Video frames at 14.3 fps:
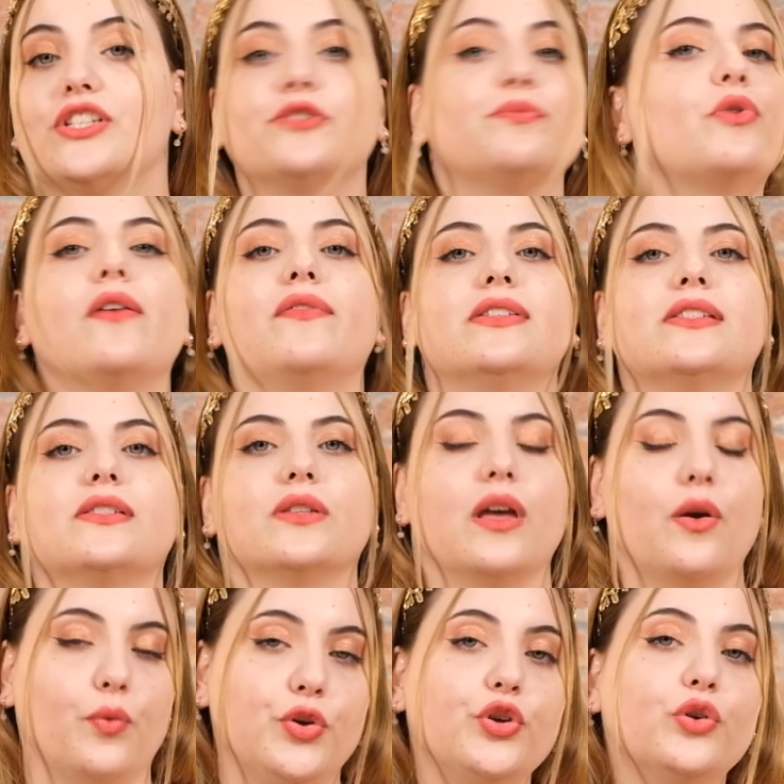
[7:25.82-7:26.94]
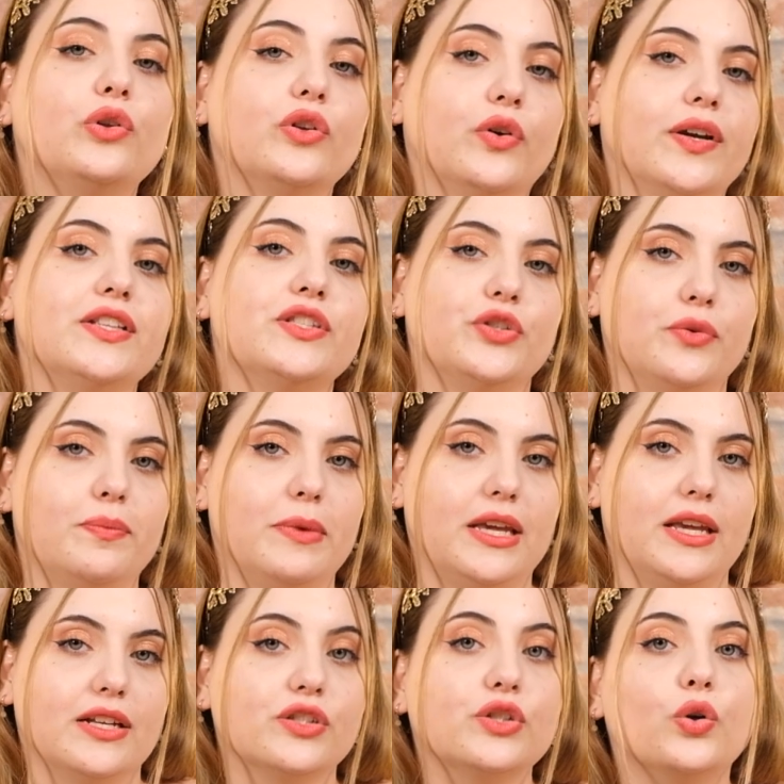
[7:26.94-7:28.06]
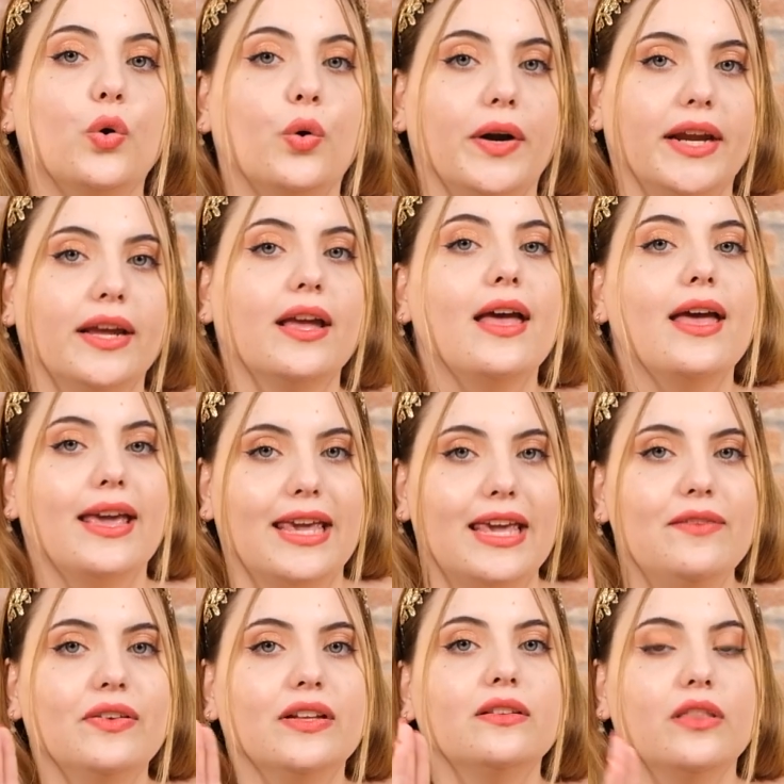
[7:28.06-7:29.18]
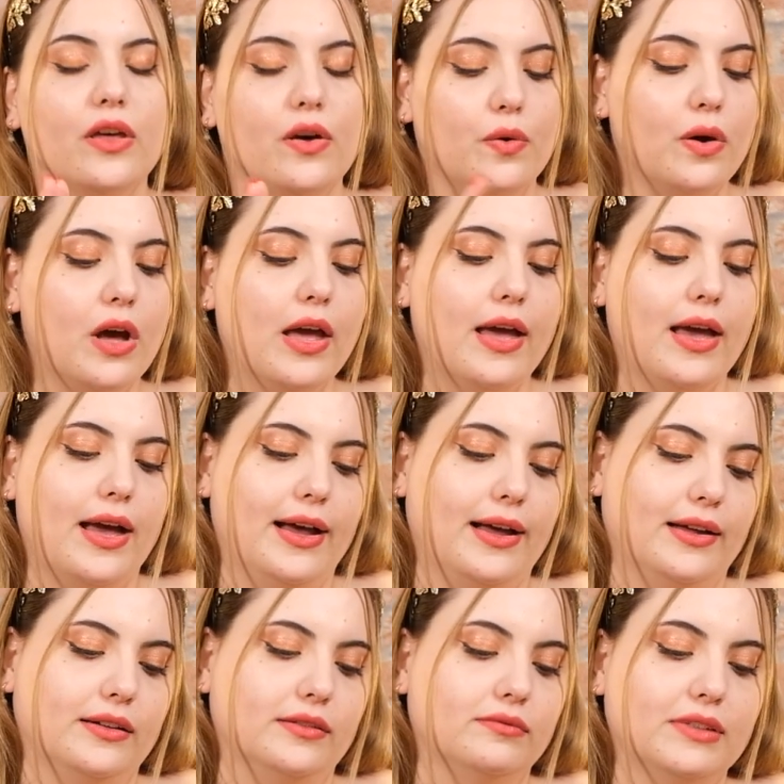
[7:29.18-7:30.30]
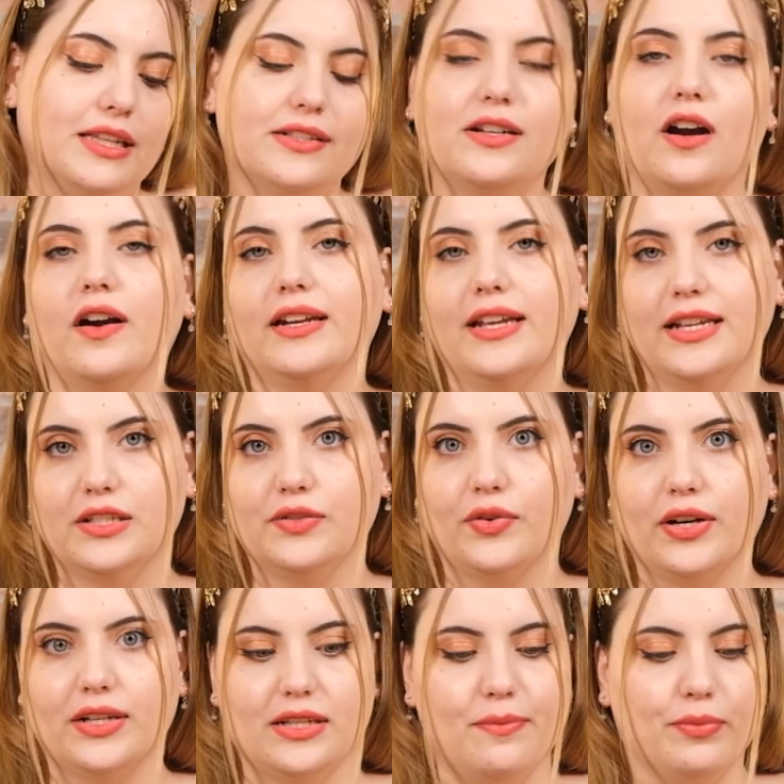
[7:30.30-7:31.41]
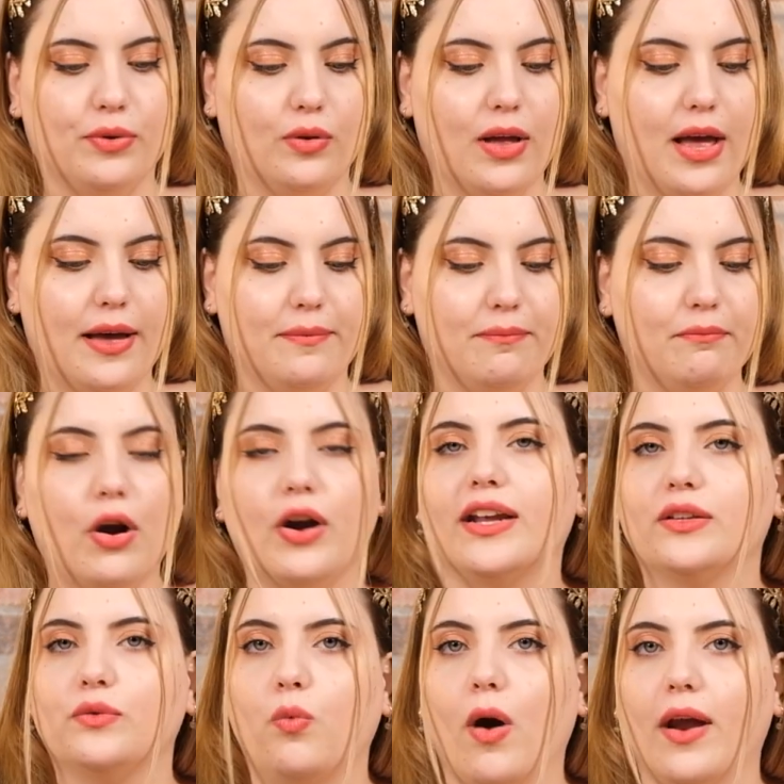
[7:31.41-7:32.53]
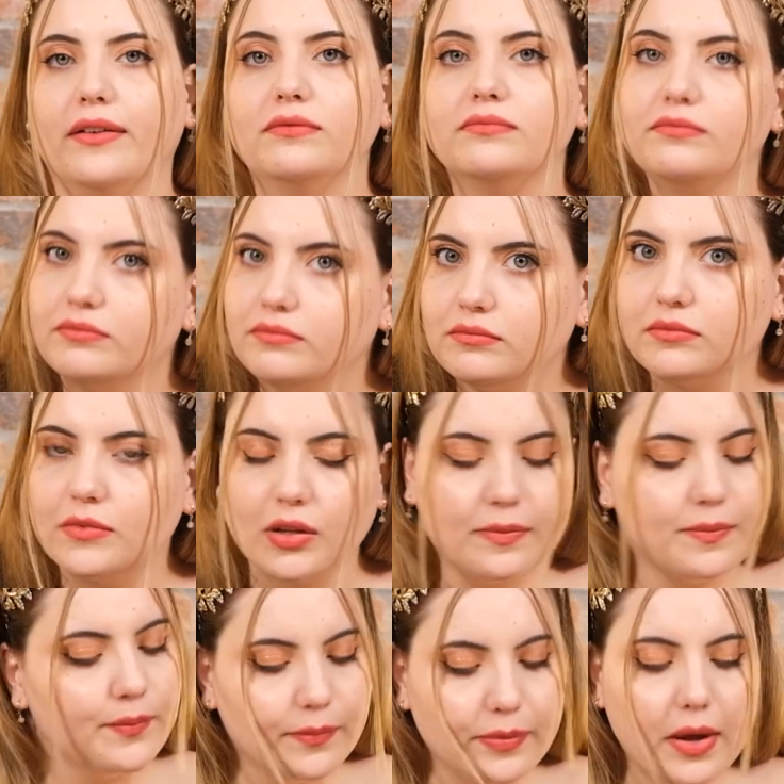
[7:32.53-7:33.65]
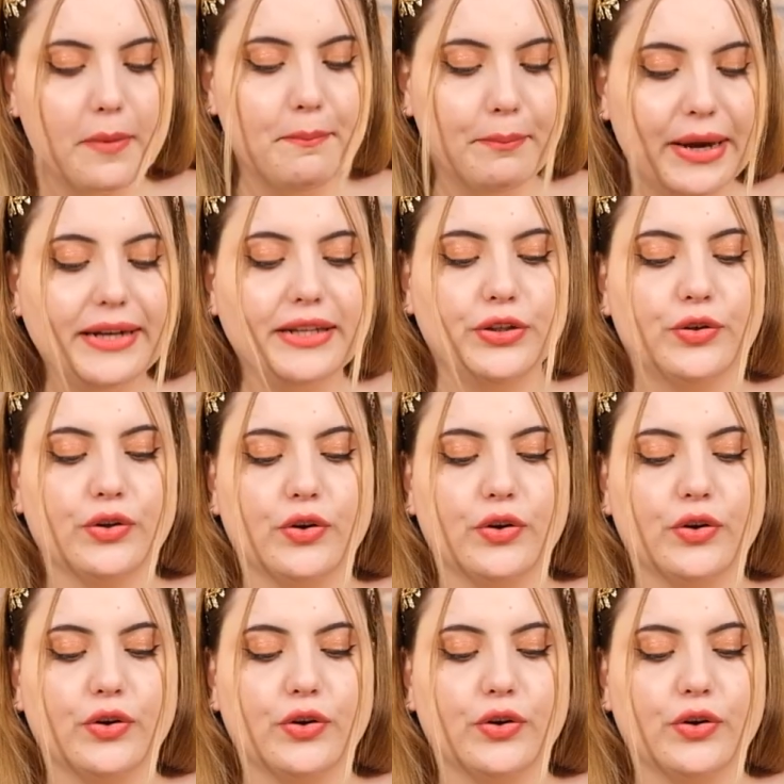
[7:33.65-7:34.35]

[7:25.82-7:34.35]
province you're going to be scoring. Even though this card is, for example, Market 1, but you're